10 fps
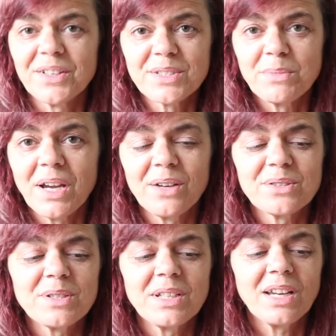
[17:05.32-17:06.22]
else in my
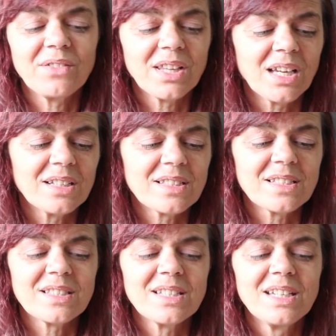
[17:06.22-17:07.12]
house. And Everything else
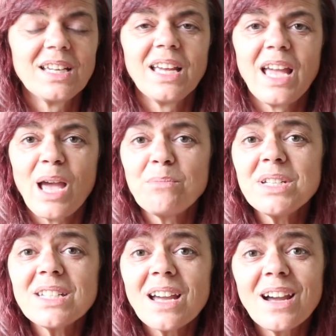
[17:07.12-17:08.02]
is
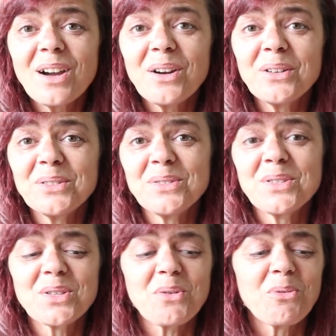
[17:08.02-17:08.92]

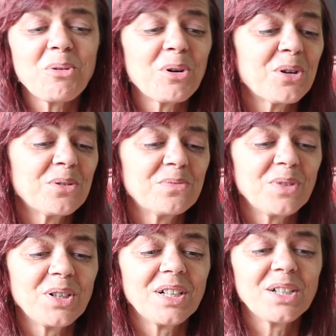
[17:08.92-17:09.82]
hand-me-downs or
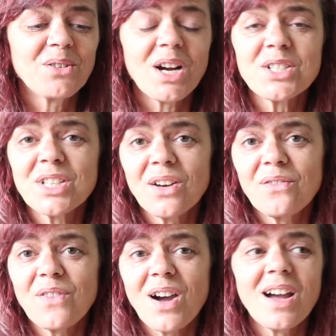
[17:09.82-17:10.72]
uh, garage sale
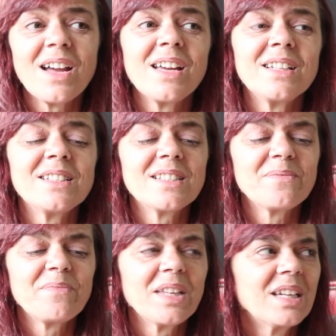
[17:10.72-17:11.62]
finds.
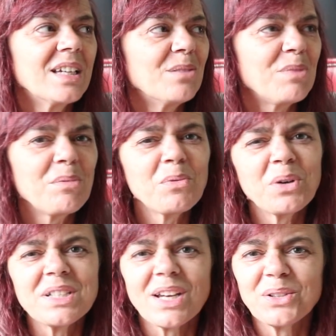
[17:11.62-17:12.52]
Maybe
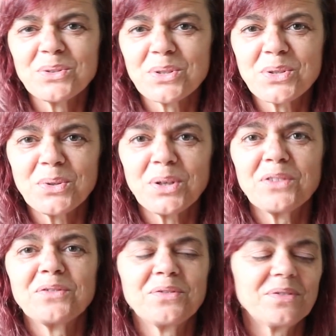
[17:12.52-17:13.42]
one day I'll do a tour
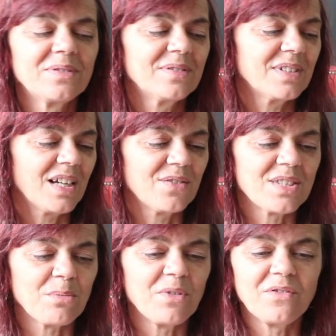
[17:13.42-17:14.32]
of, of
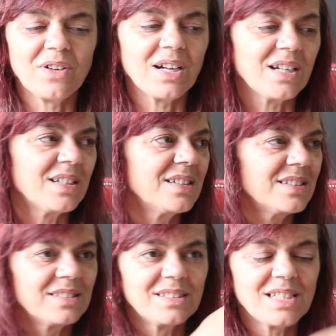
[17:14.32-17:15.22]
some of uh,
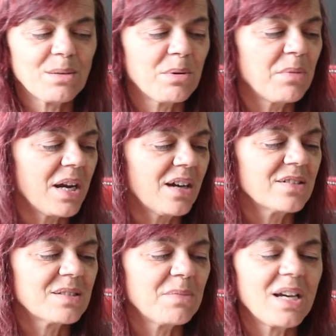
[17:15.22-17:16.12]
some of my
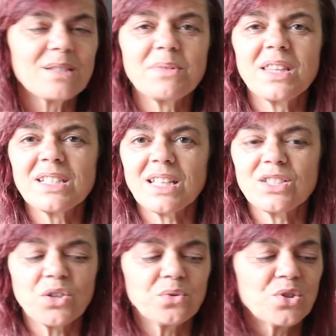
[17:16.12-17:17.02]
house. My husband thinks I
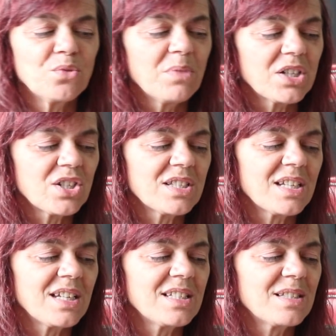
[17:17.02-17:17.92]
show too much as it
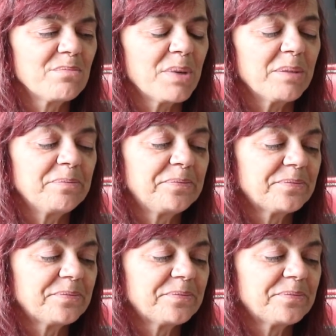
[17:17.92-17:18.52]
is, but